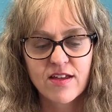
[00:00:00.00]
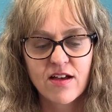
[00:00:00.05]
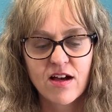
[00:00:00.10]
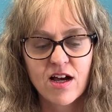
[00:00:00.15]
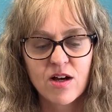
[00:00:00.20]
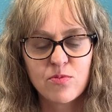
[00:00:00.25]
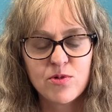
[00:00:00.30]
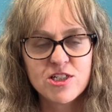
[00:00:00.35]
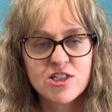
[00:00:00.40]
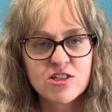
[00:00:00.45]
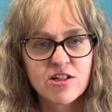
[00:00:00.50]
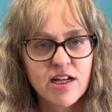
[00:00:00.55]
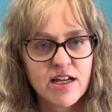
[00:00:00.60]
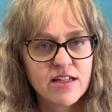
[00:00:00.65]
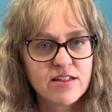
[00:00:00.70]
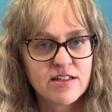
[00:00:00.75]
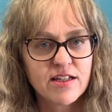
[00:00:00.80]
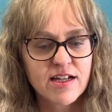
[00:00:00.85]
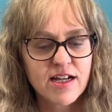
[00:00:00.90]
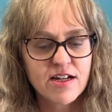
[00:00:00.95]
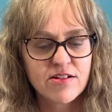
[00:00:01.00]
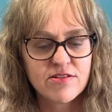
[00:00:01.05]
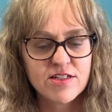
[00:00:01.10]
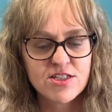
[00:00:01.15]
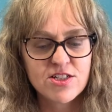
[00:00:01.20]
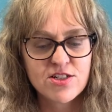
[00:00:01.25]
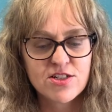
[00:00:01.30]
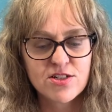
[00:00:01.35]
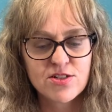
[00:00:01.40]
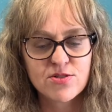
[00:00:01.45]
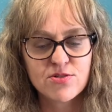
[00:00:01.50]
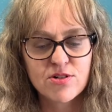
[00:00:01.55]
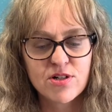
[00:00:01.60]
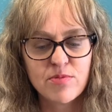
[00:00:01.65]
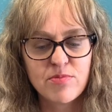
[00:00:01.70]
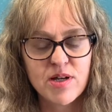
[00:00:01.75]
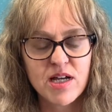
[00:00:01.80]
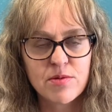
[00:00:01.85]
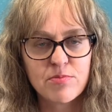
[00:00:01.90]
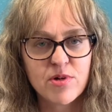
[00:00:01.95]
I wish I had the courage to talk
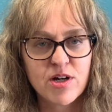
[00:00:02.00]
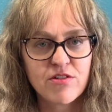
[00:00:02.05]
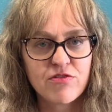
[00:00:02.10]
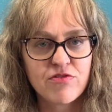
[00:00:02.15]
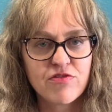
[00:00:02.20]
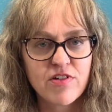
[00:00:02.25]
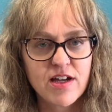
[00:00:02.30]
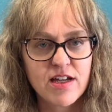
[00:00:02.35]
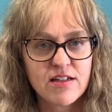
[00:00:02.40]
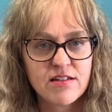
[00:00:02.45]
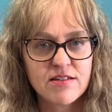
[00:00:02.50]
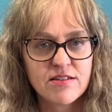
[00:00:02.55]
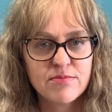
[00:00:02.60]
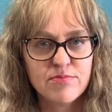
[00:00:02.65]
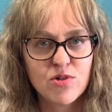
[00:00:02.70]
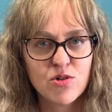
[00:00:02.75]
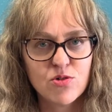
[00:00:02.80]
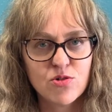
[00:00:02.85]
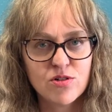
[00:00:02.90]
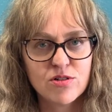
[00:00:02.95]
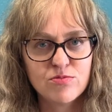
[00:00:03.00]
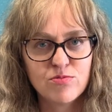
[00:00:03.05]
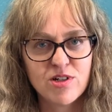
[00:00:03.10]
about my faith more